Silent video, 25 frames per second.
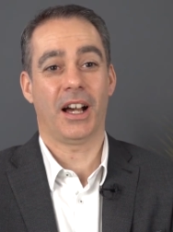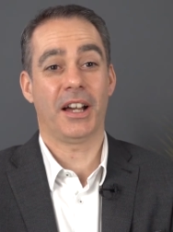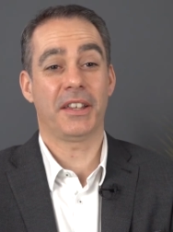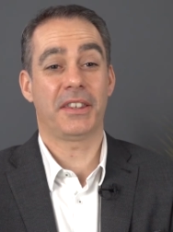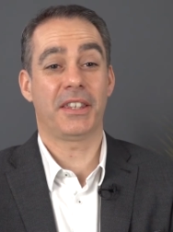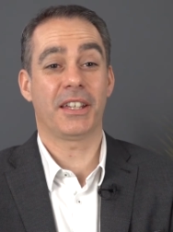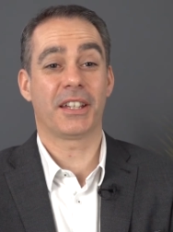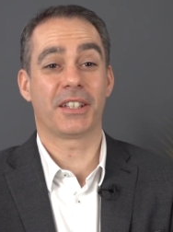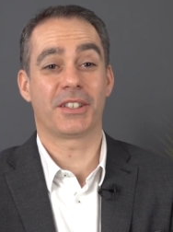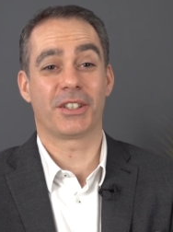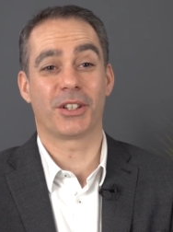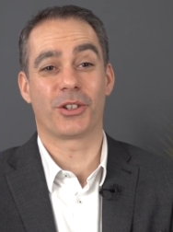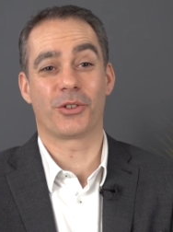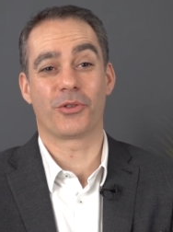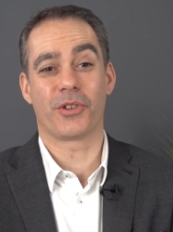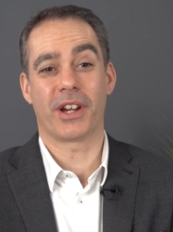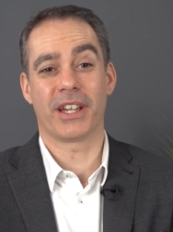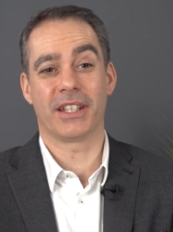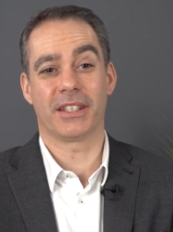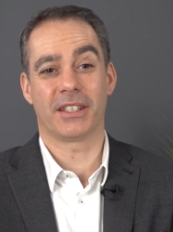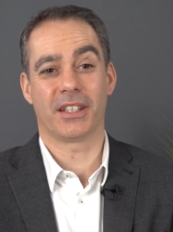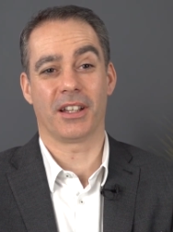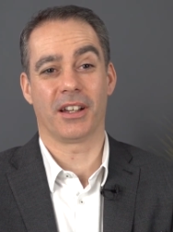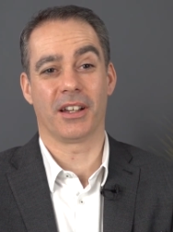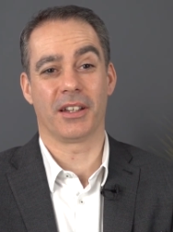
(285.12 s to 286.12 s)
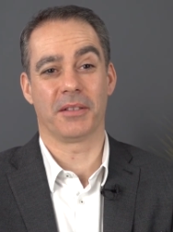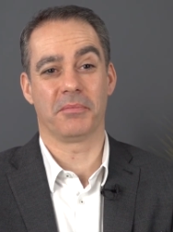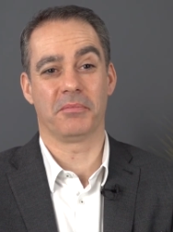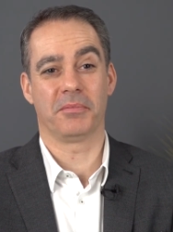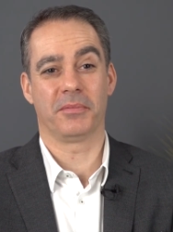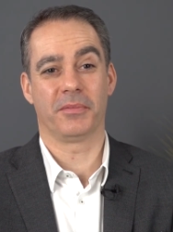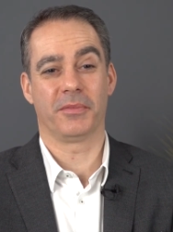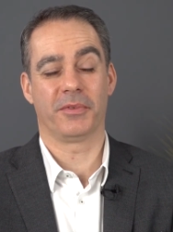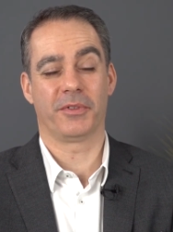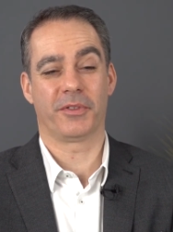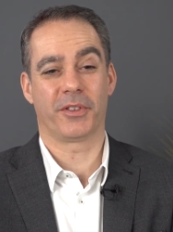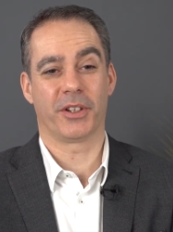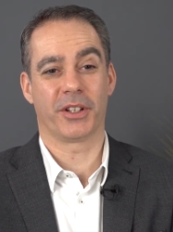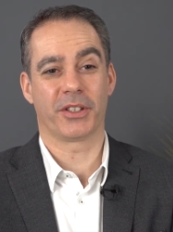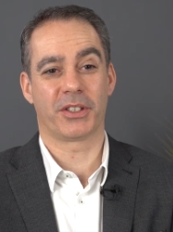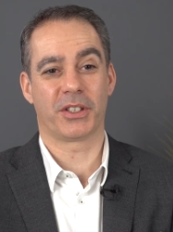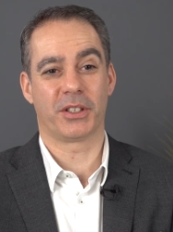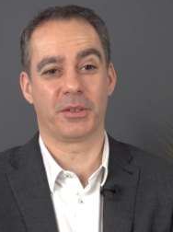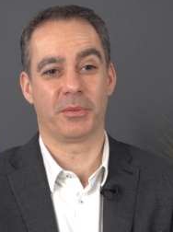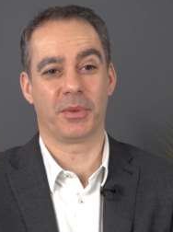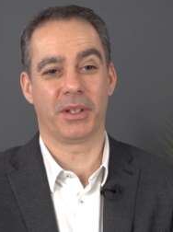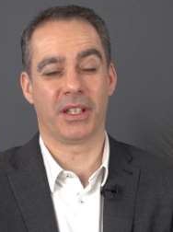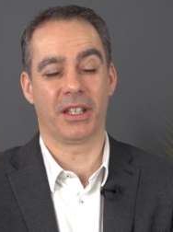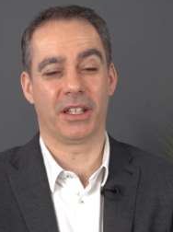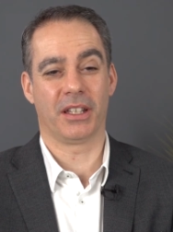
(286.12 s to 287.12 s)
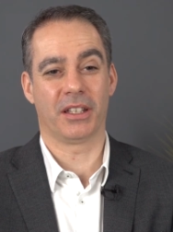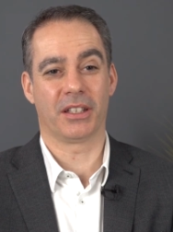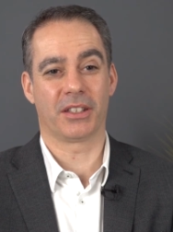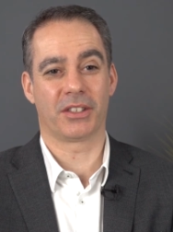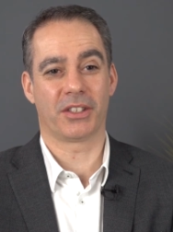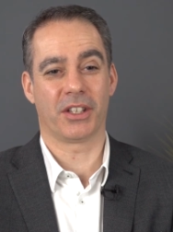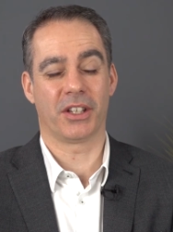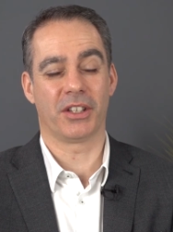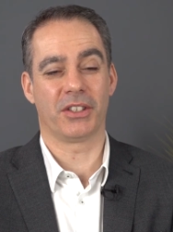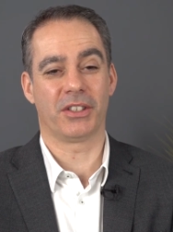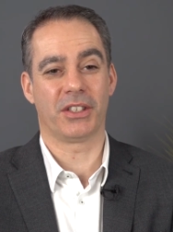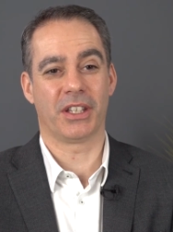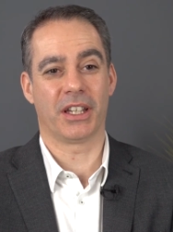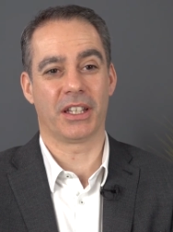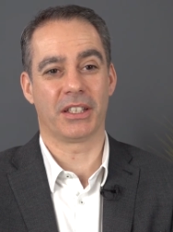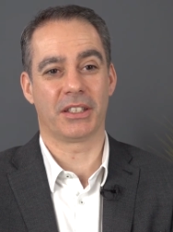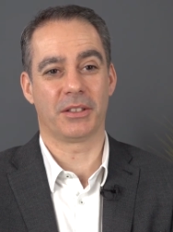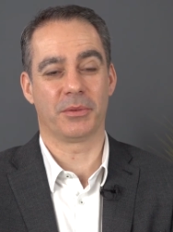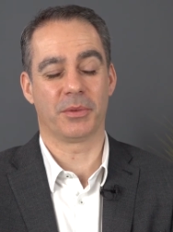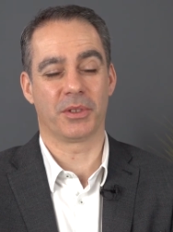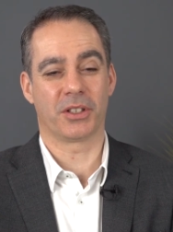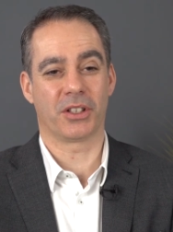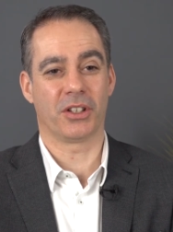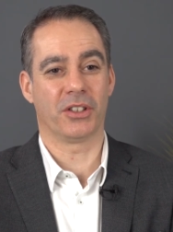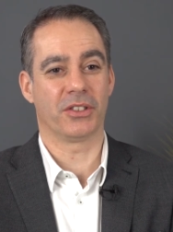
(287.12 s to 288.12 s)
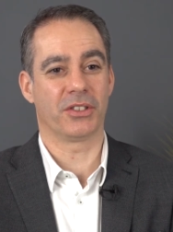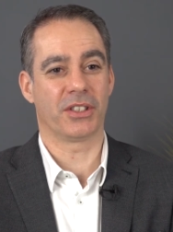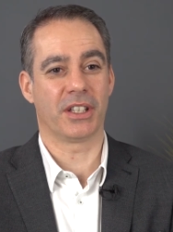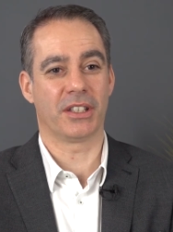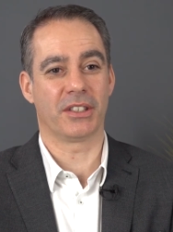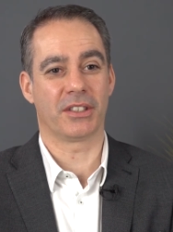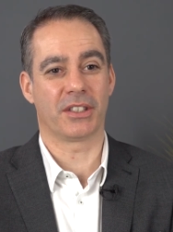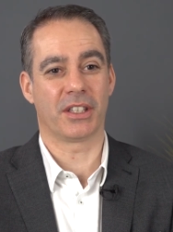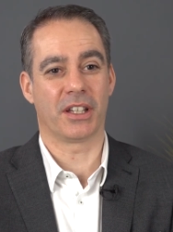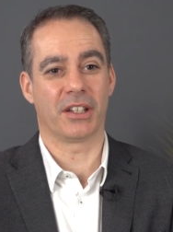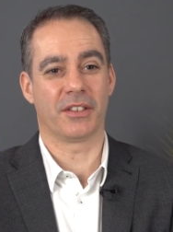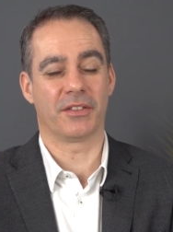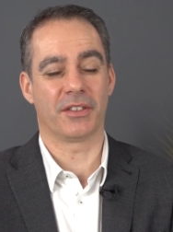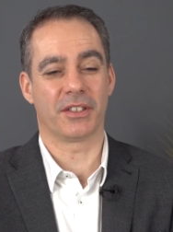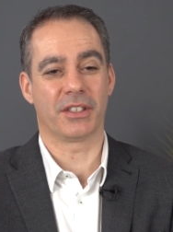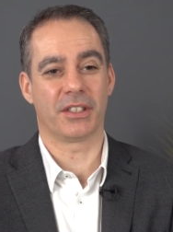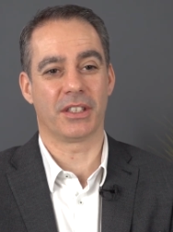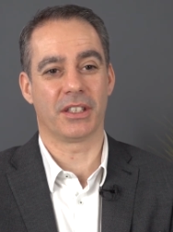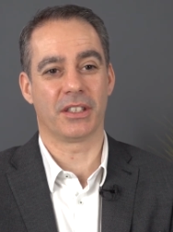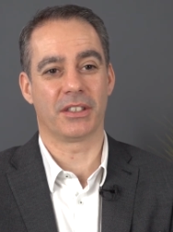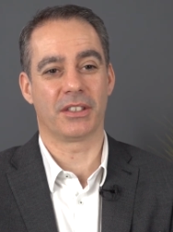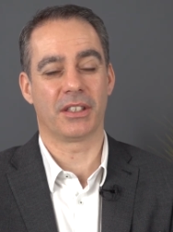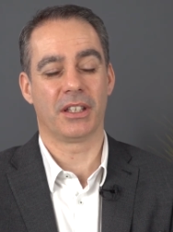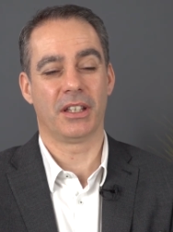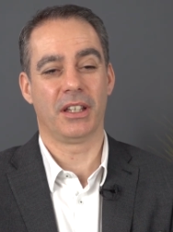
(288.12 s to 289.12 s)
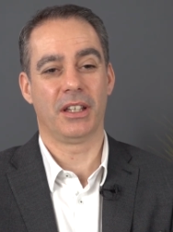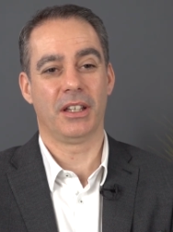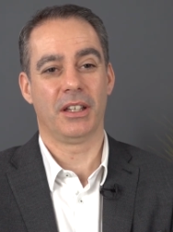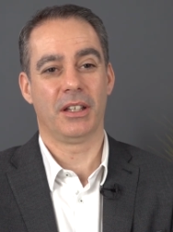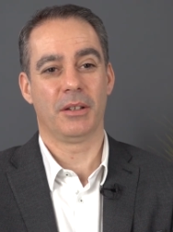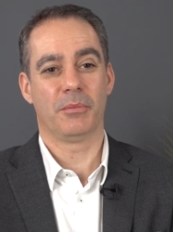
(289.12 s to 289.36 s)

I think it's a great time for us to be associated with content services.